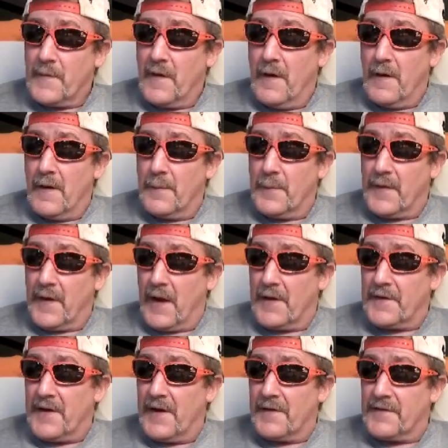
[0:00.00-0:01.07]
But they
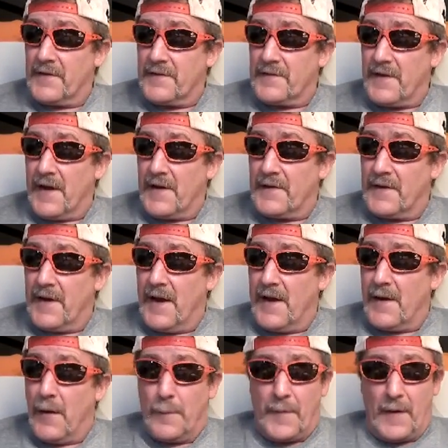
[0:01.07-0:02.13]
got Tennessee State
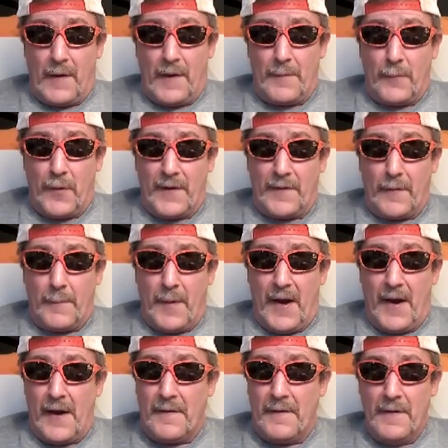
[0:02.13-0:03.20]
today. I hope they let them bring their
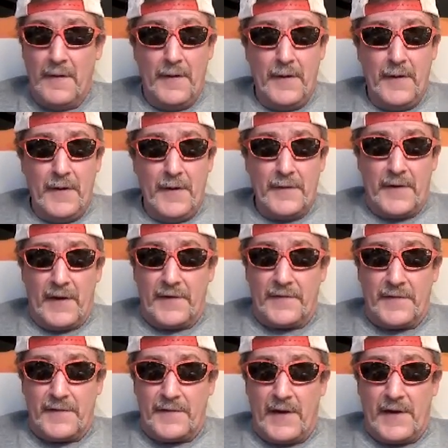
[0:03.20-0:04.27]
band.
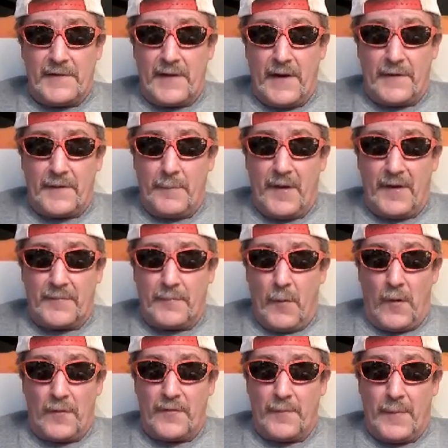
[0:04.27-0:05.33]
Tennessee State's got the best
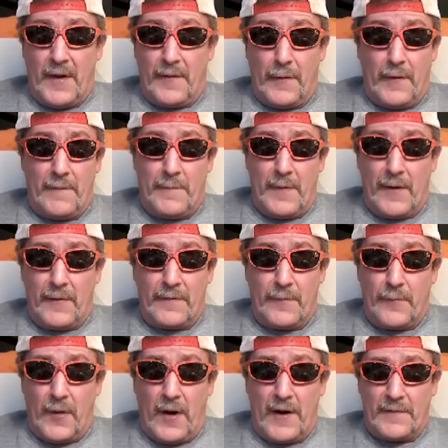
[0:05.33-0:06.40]
marching band. They're better than the
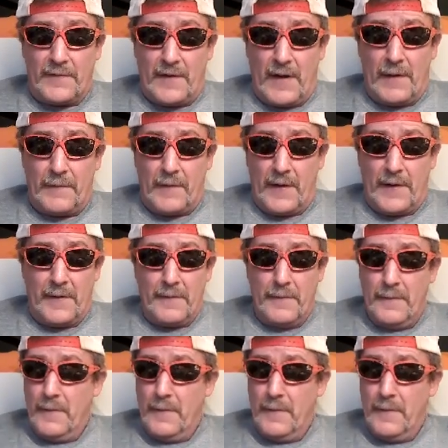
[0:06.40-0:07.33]
Pride of Southland.